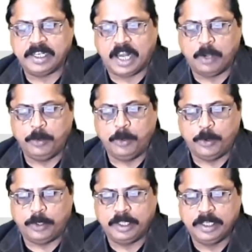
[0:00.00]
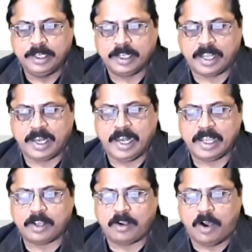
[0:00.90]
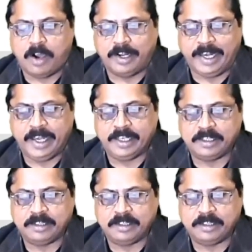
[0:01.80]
download. Click on it.